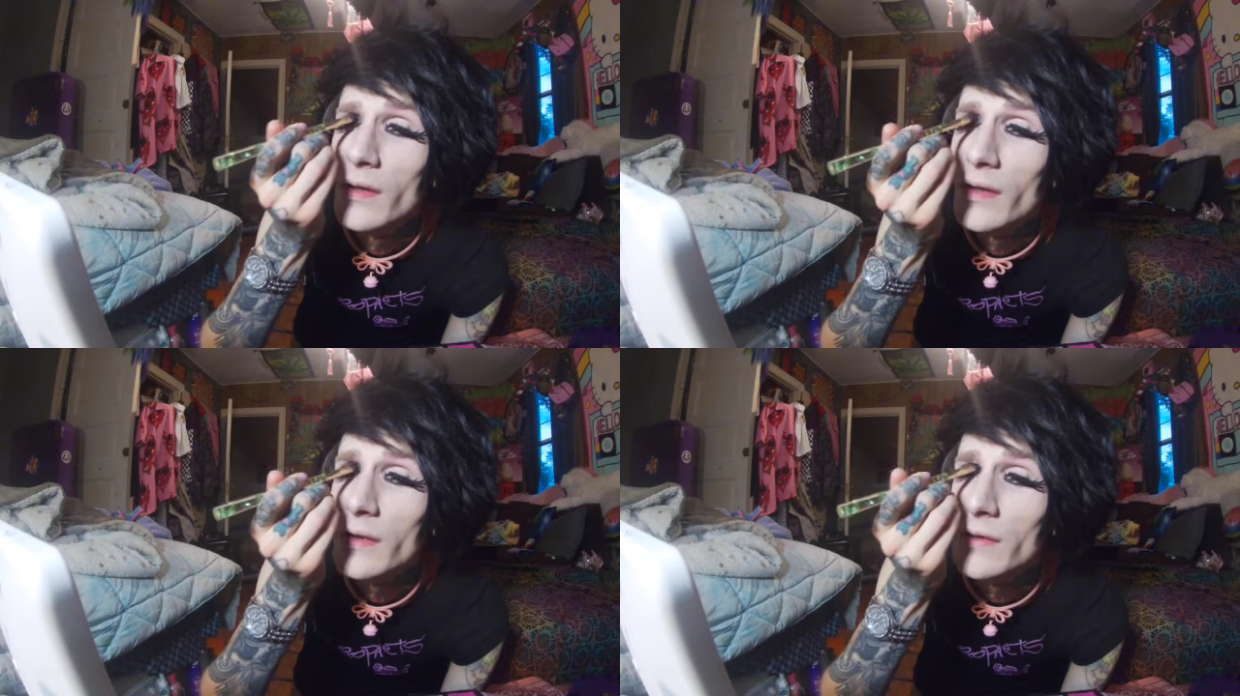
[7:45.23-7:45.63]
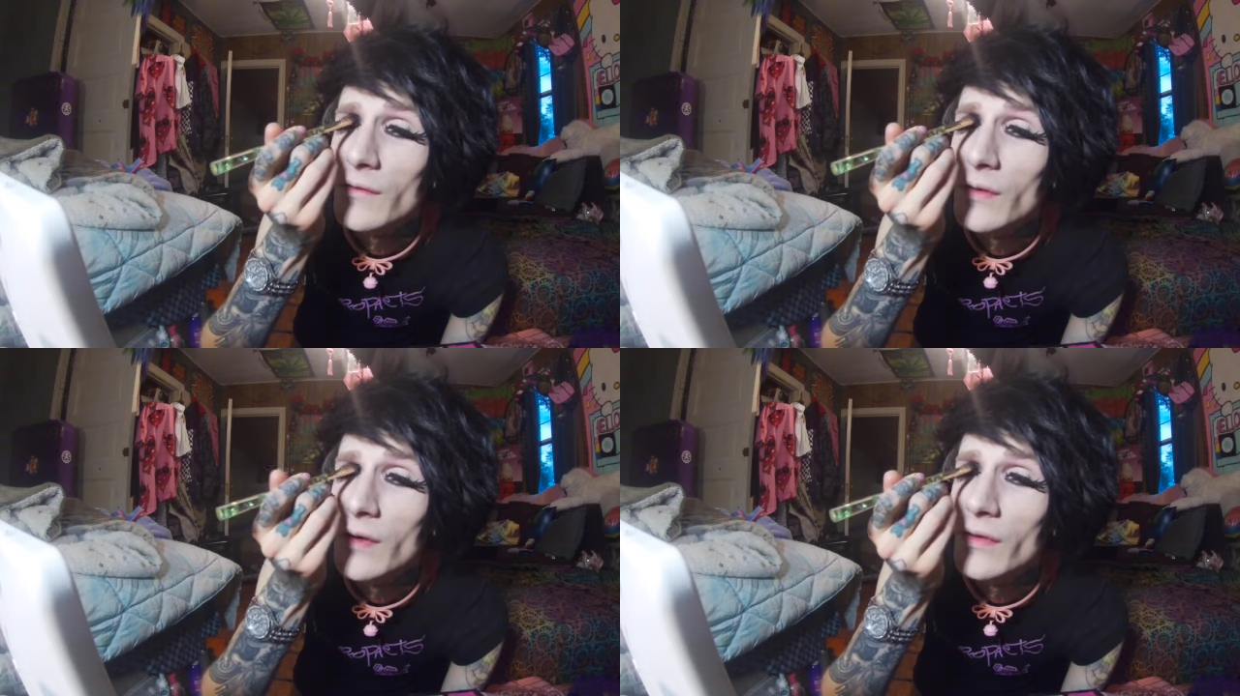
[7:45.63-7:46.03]
And
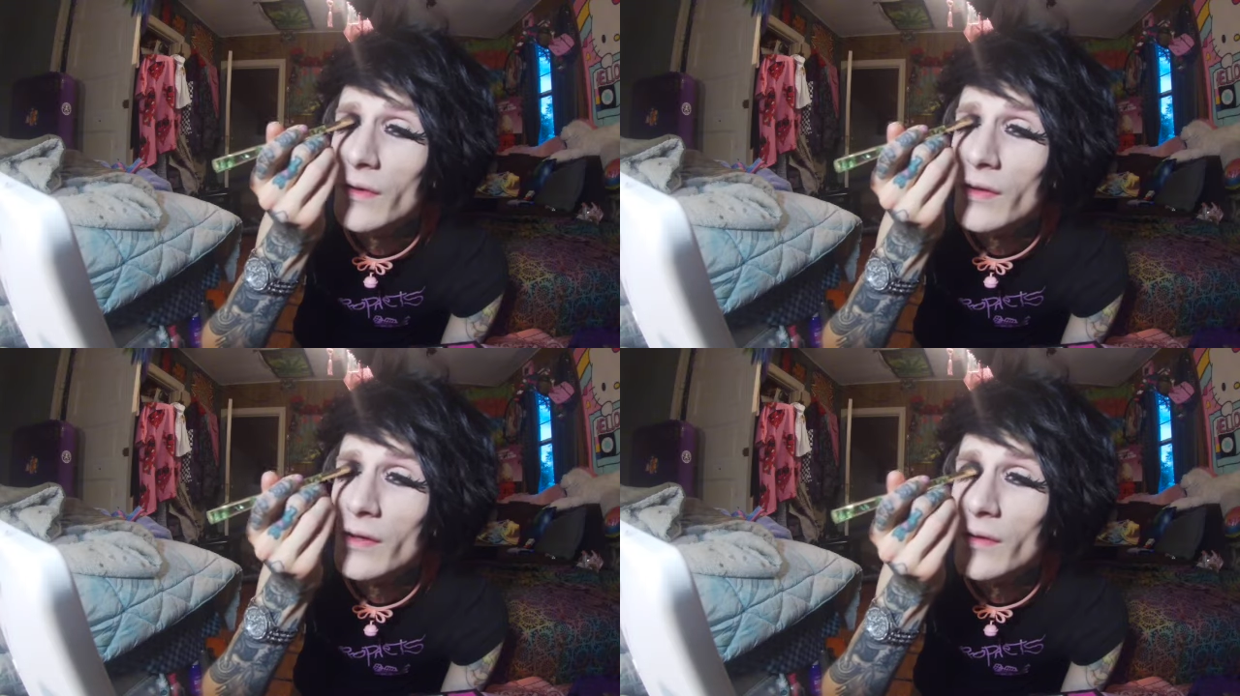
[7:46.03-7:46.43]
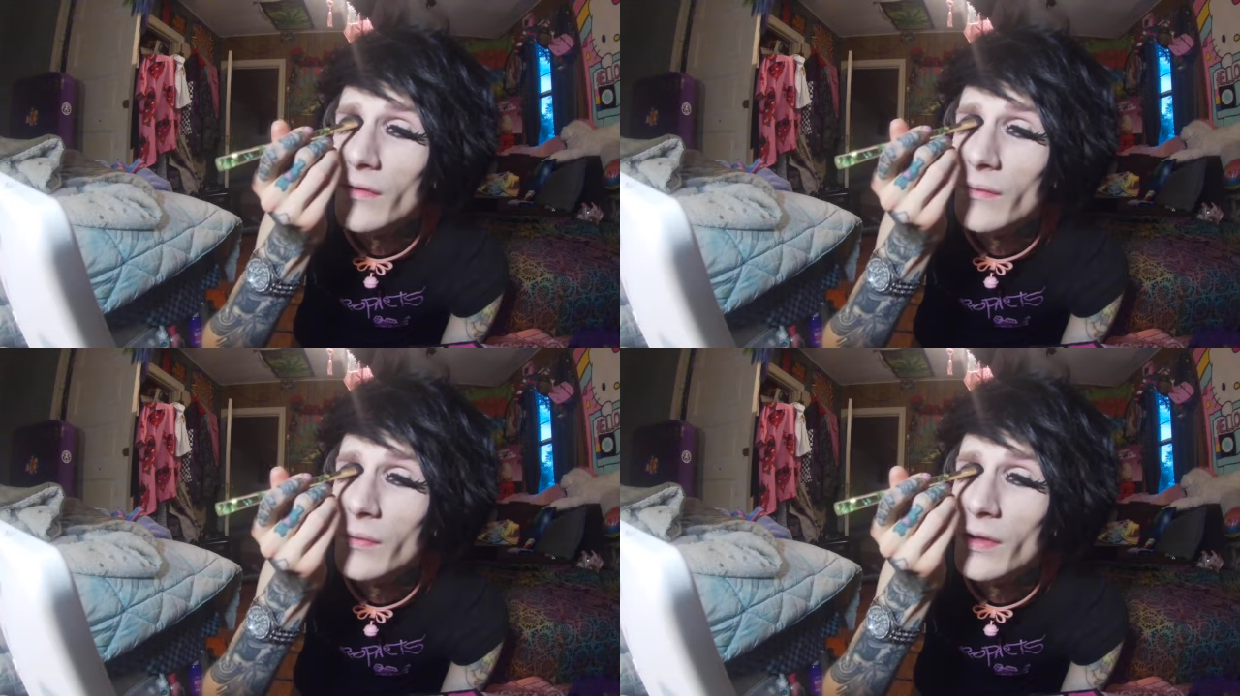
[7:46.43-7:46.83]
even on the
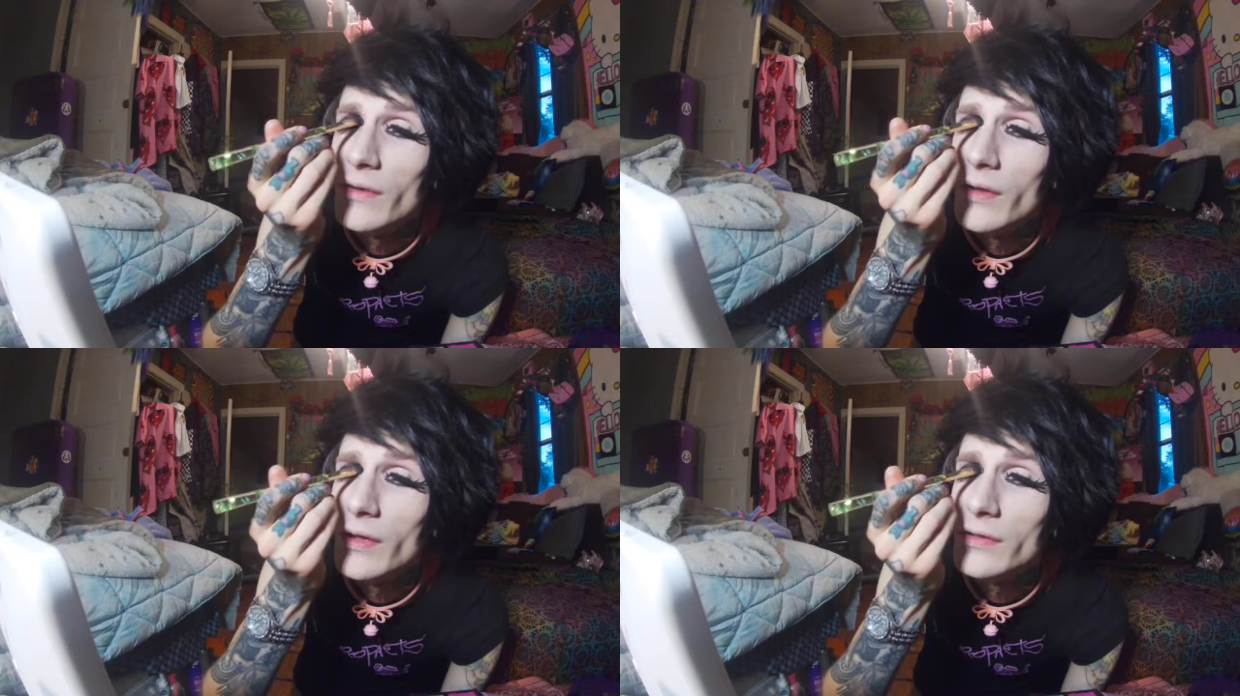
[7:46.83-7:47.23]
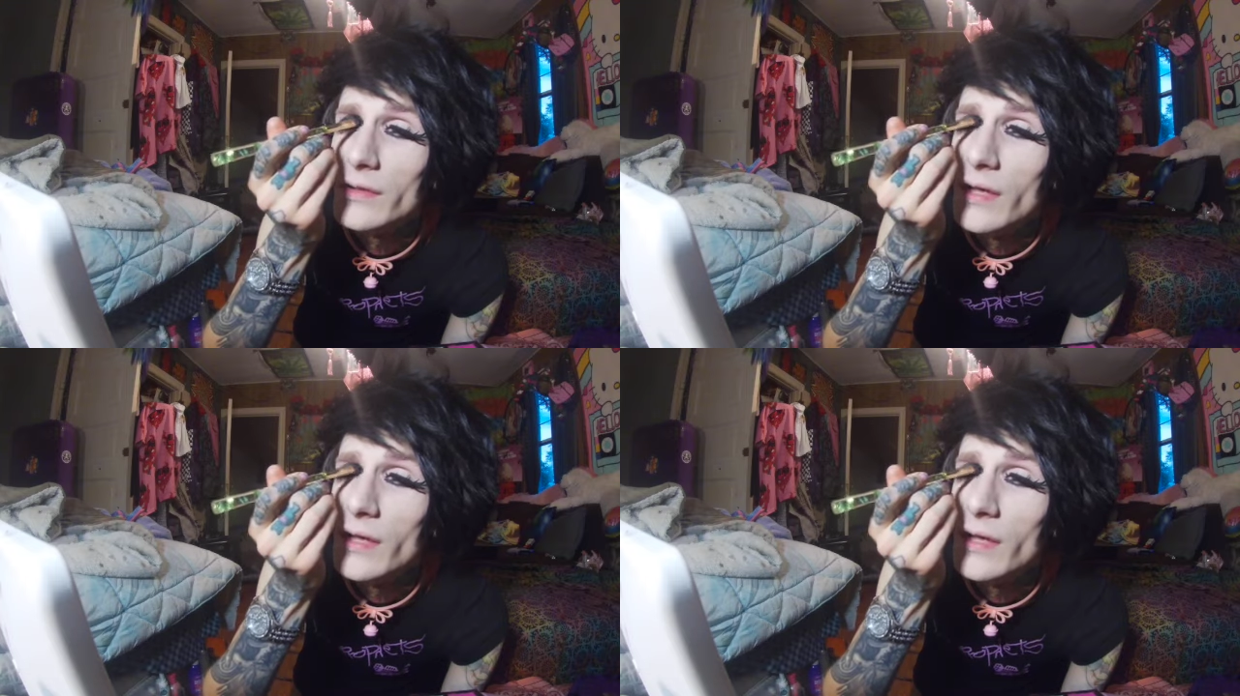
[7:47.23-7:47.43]
Bloodlust,